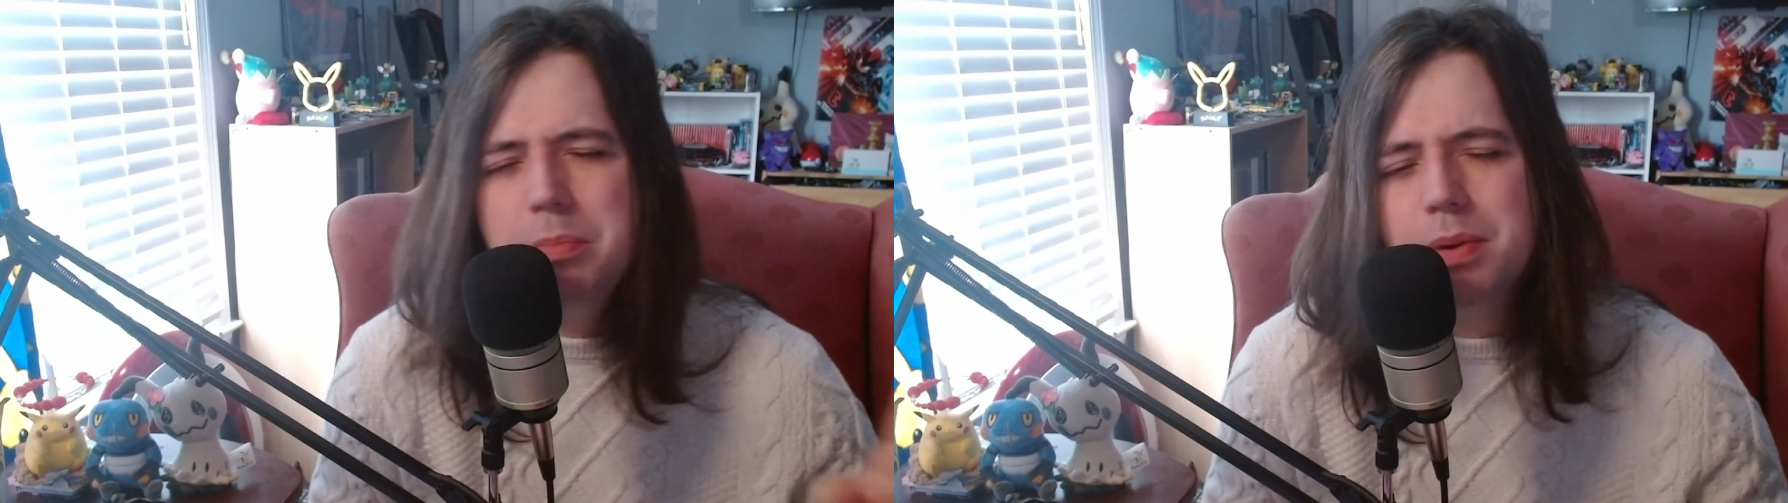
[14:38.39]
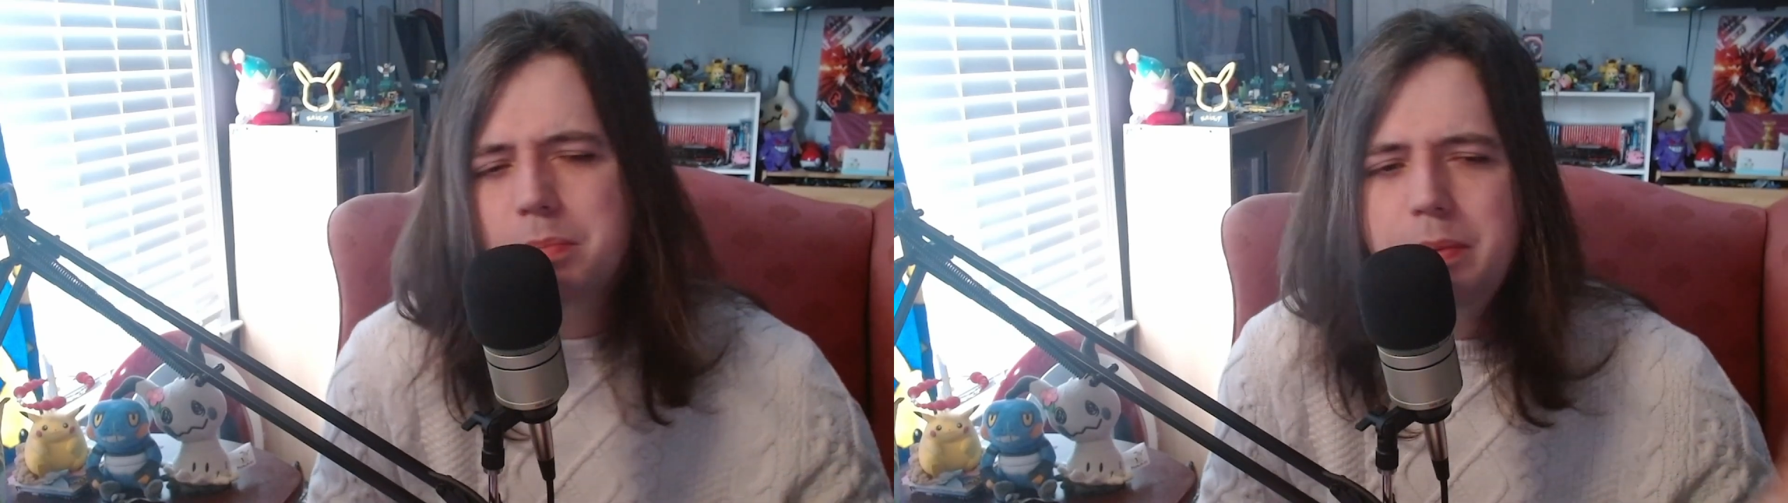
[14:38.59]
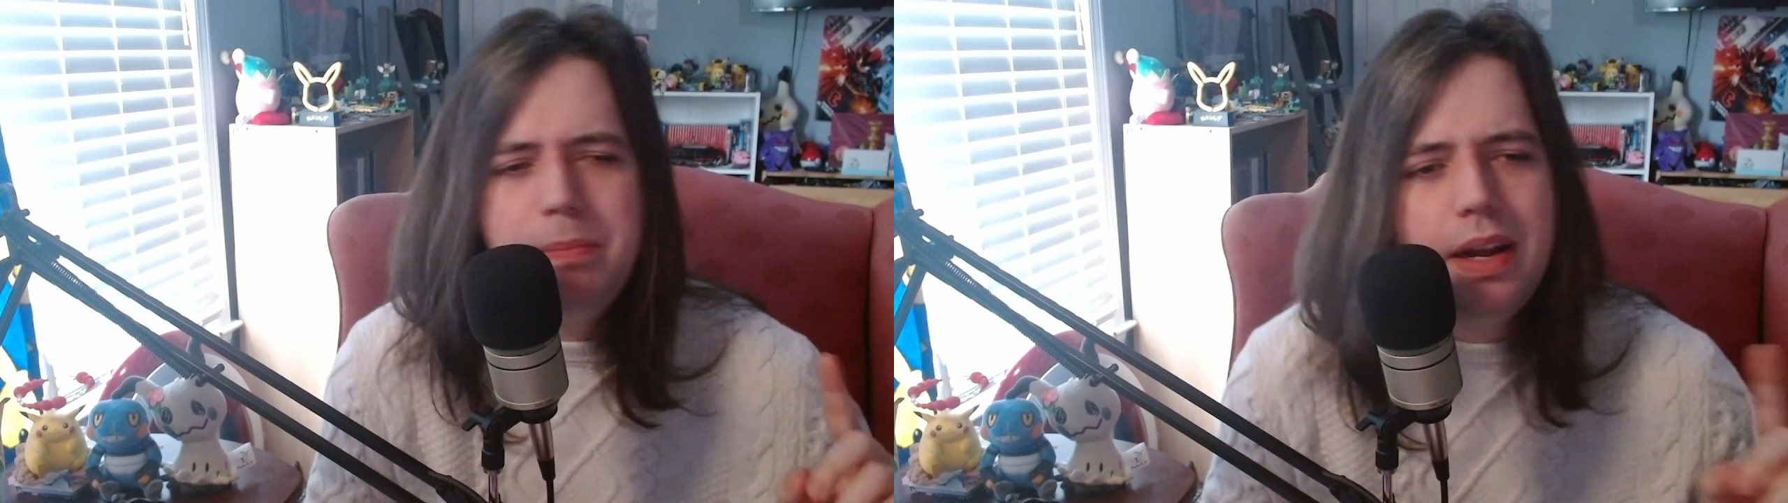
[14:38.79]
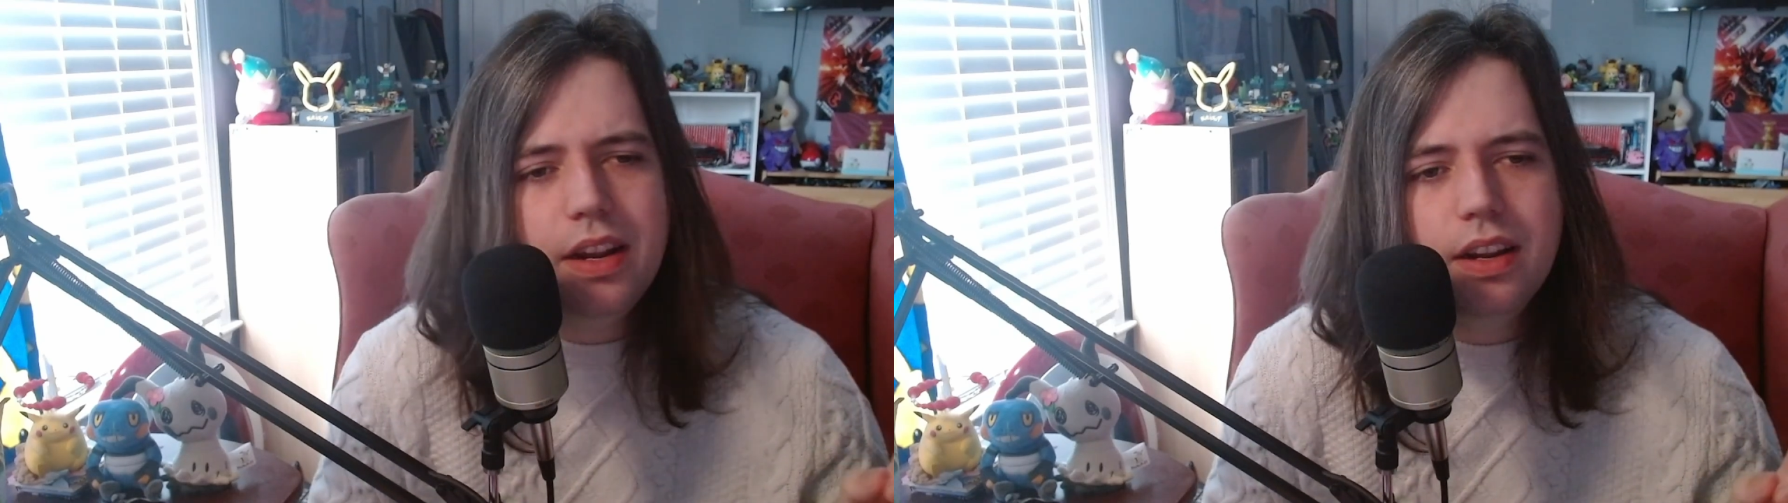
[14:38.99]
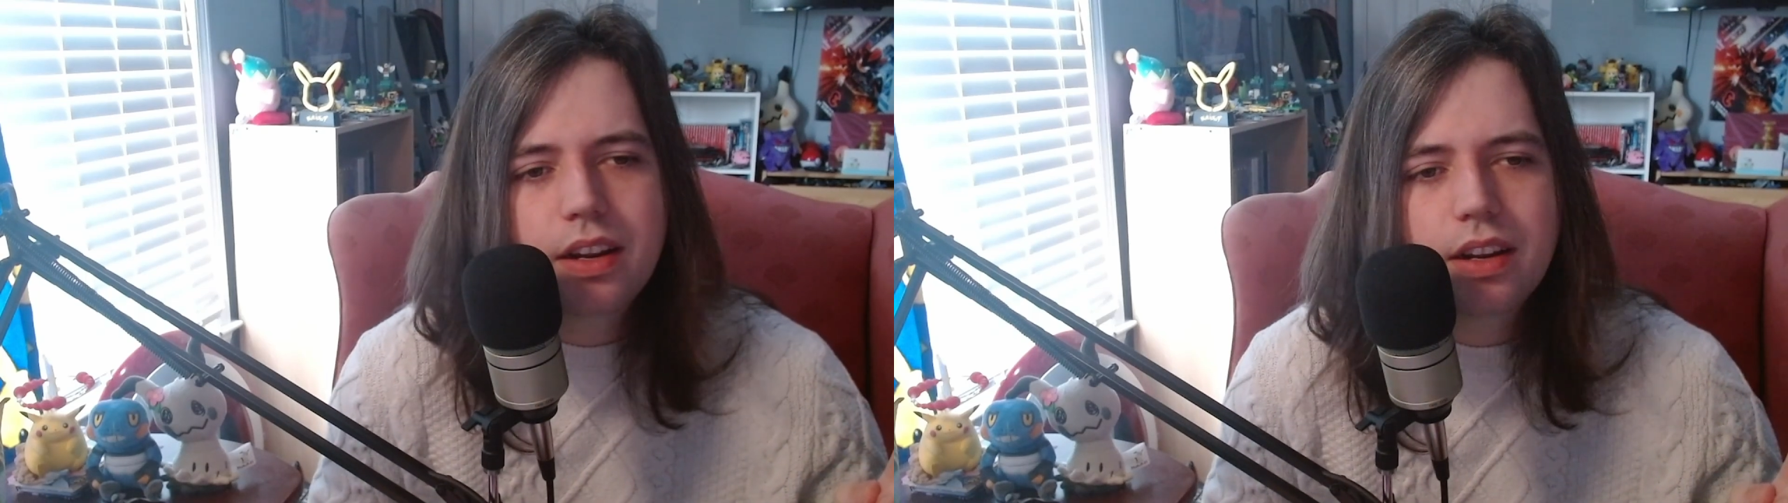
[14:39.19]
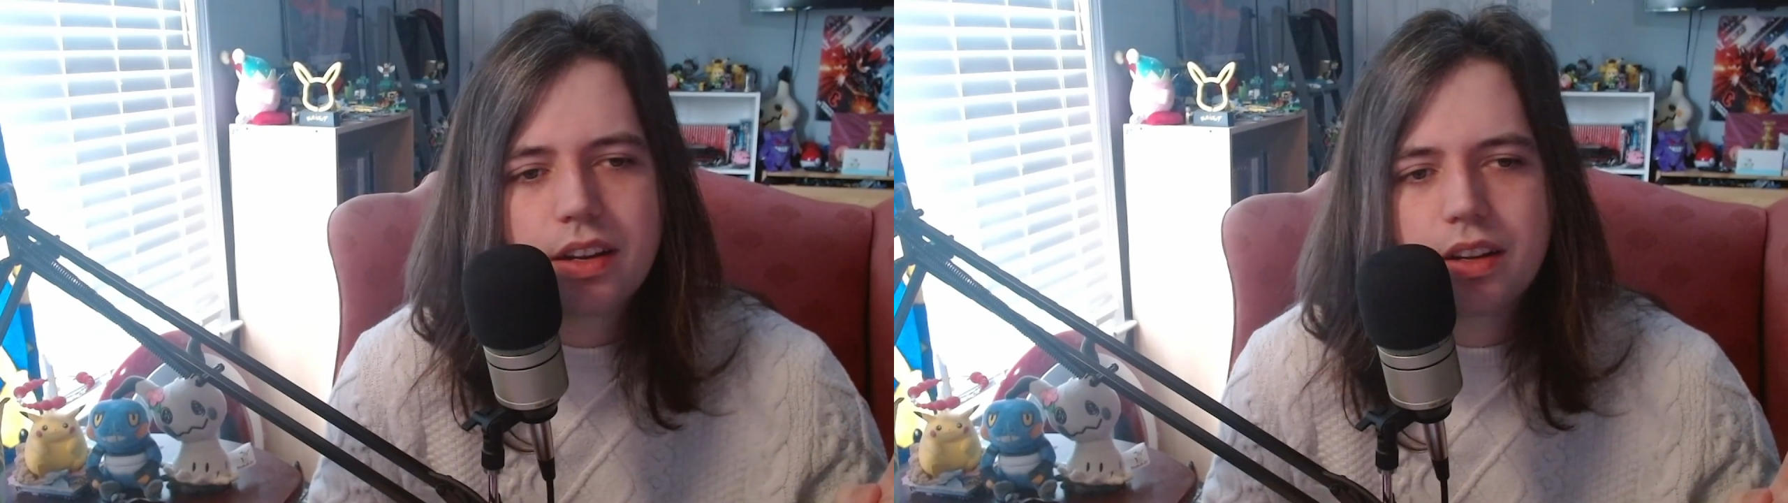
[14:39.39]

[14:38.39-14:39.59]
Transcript: bum, bum, bum.